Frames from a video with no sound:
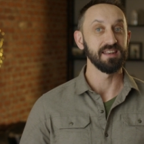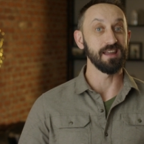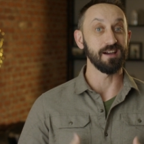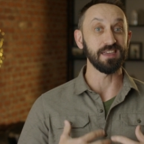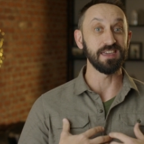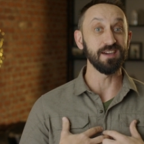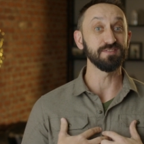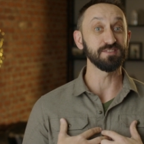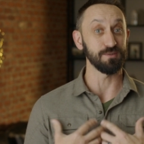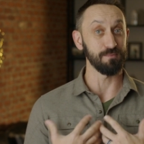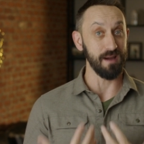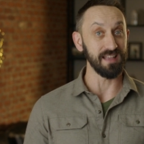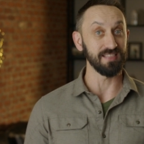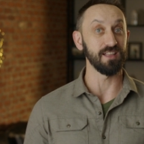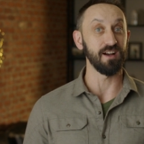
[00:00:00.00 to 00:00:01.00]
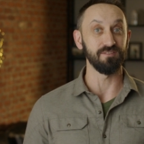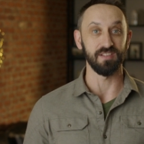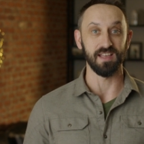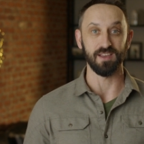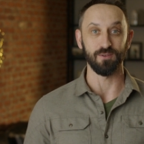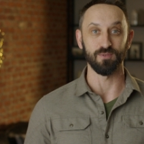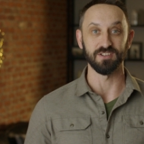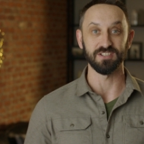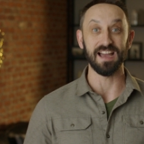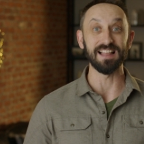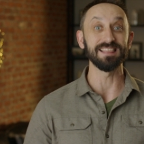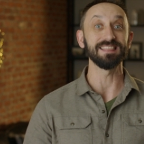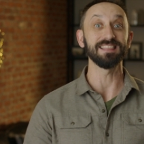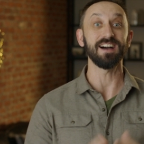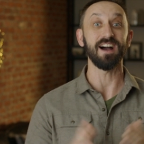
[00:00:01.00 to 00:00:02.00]
Now, gifts are my love language. I
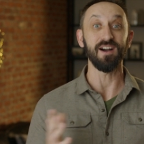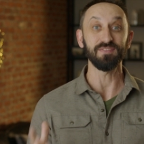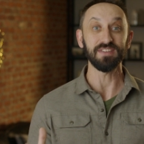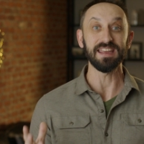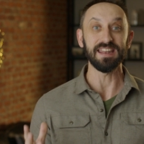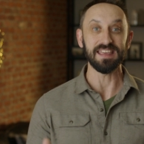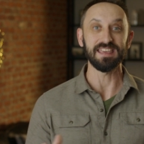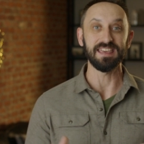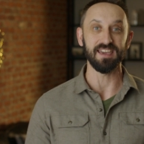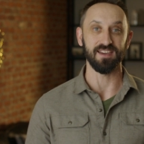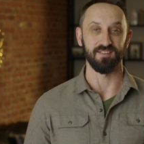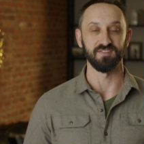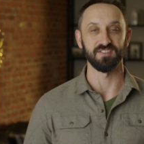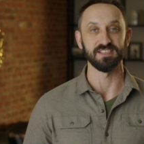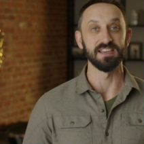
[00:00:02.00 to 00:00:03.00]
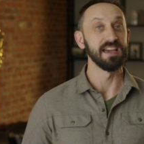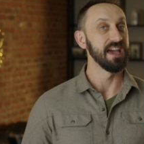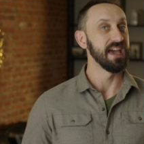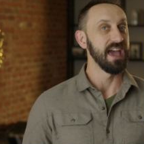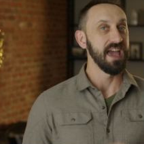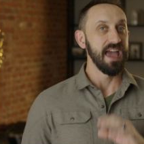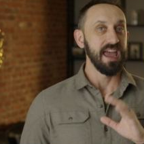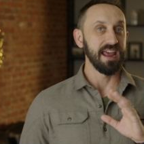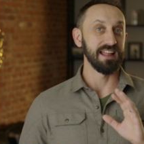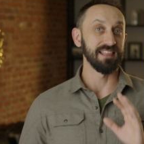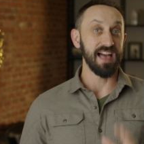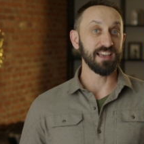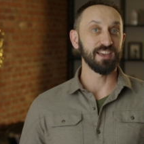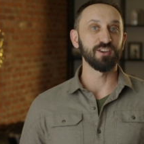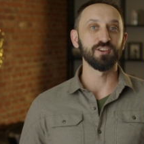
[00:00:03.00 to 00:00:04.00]
love getting gifts. And I
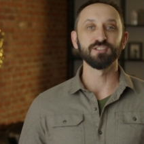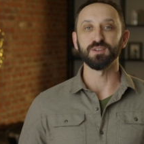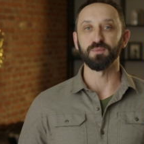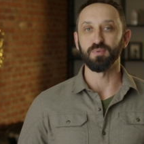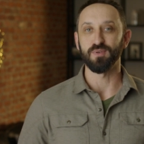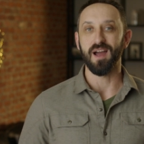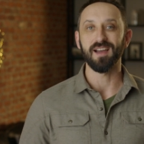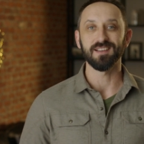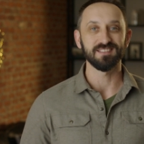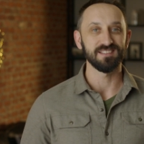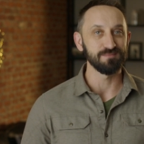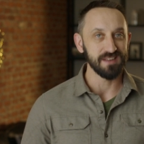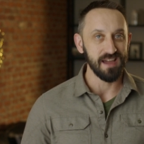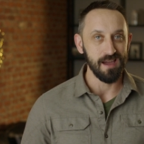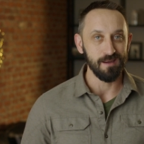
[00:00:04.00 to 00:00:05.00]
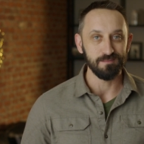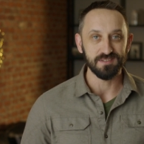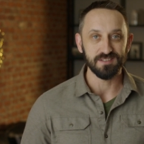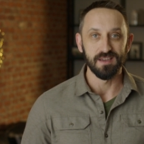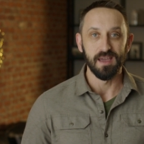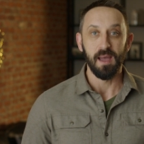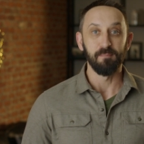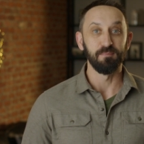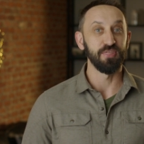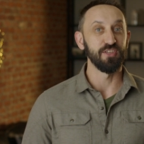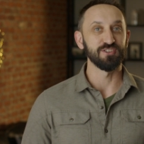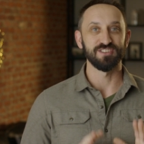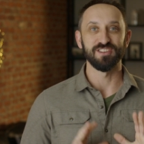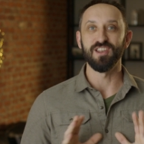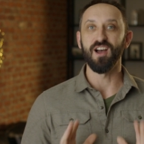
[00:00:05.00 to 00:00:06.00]
like a good surprise sometimes, but
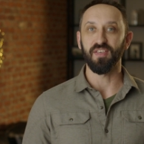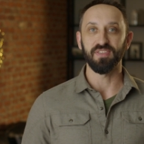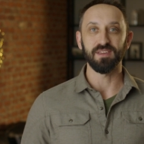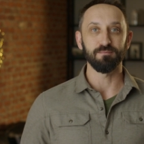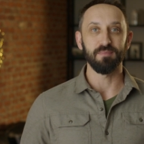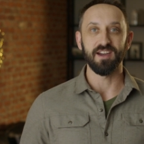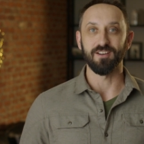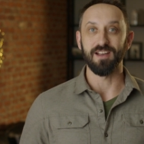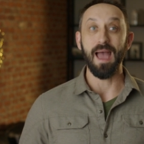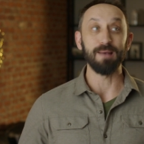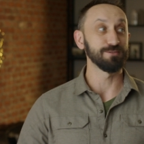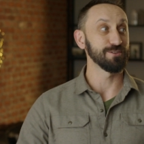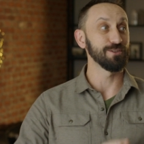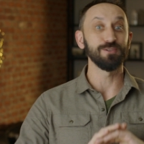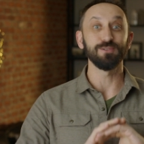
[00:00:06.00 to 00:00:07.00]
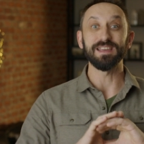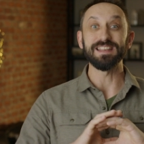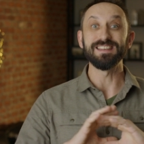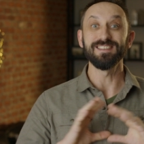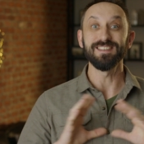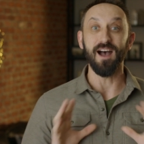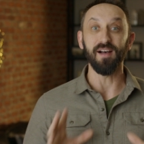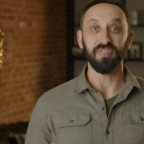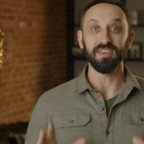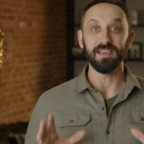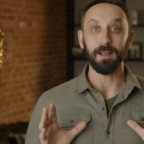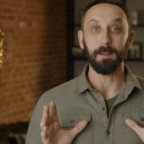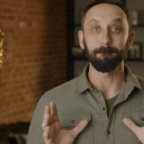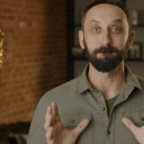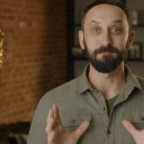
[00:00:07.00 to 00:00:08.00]
there's nothing better, absolutely
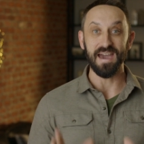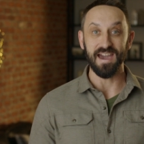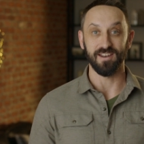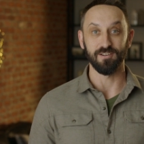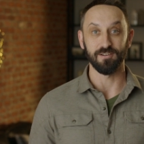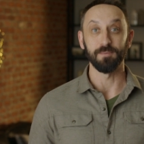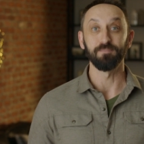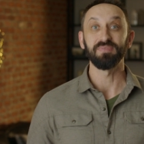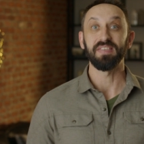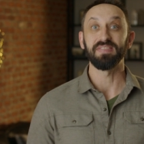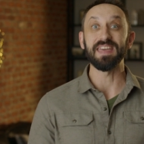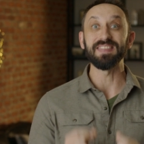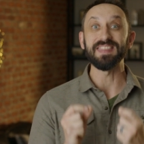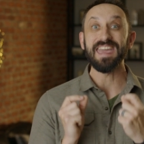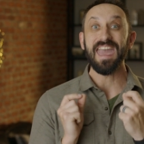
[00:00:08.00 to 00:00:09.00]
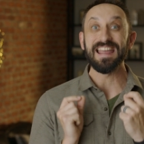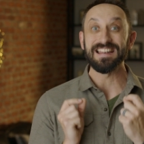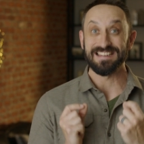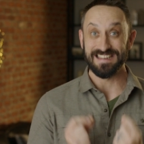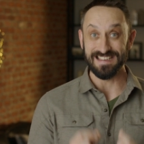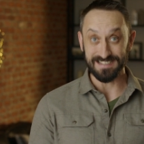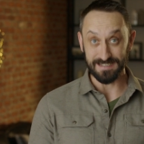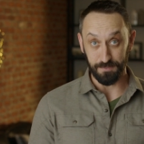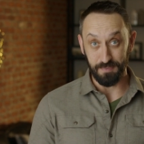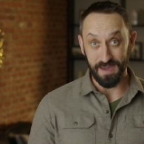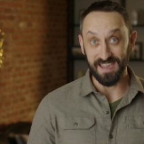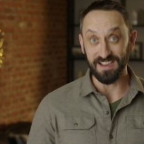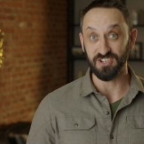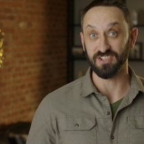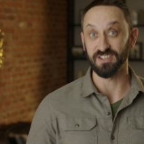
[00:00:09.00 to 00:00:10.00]
nothing better than the
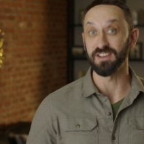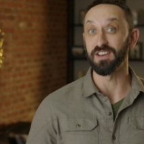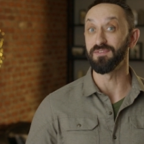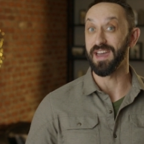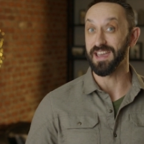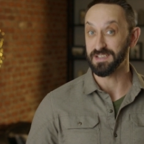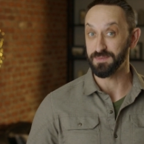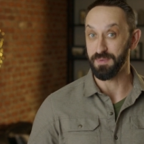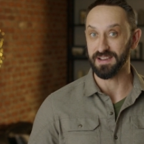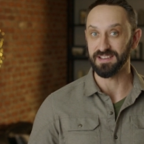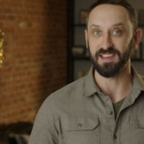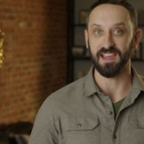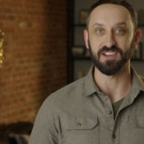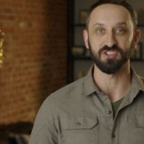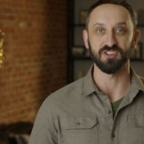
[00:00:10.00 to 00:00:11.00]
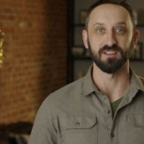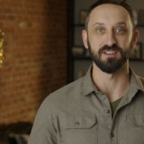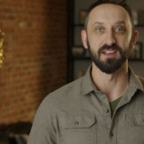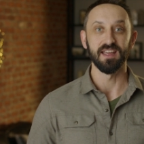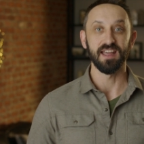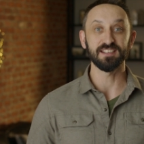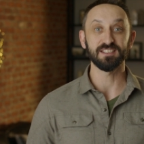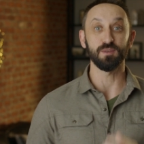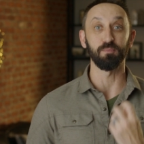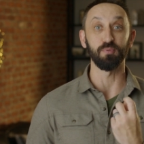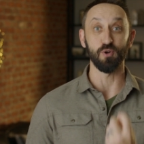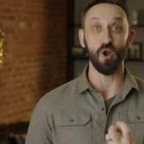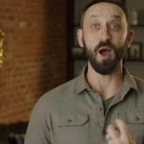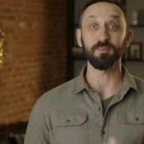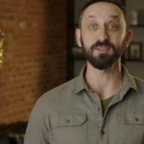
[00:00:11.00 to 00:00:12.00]
anticipation of expectation. It's the
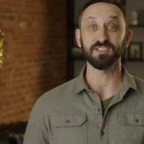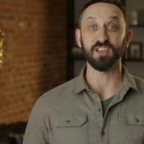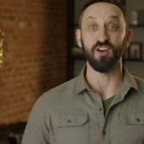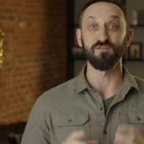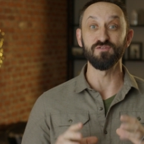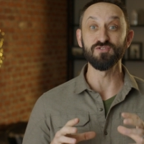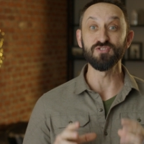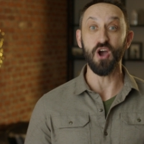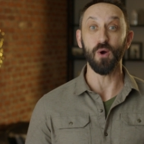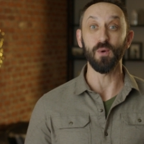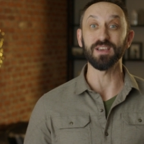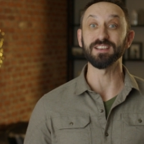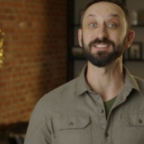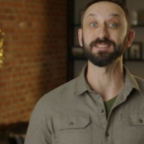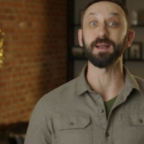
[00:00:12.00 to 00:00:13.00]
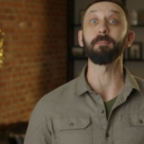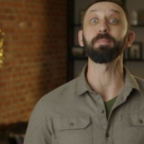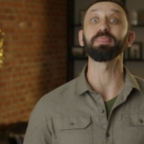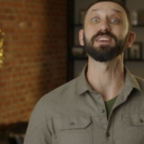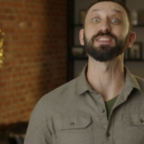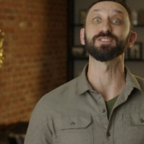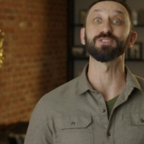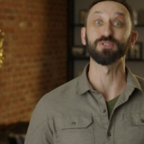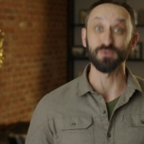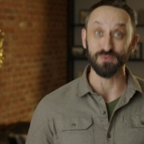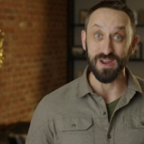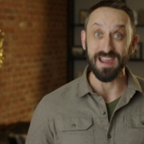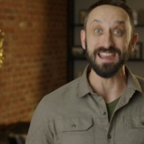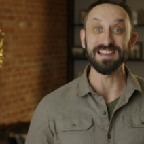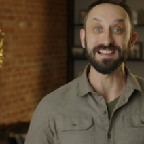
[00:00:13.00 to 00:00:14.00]
promise of knowing something
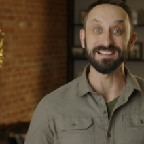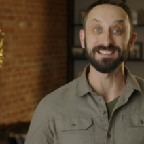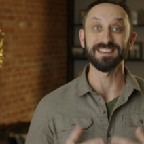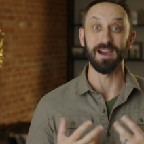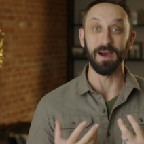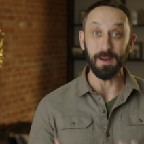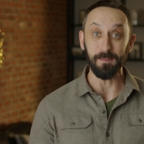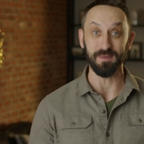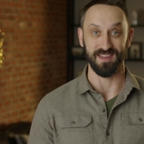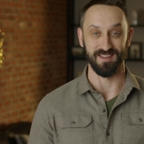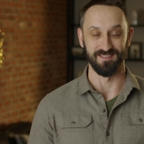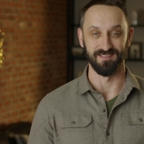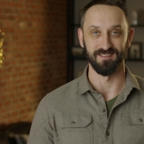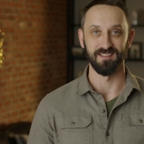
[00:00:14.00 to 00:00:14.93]
great is coming.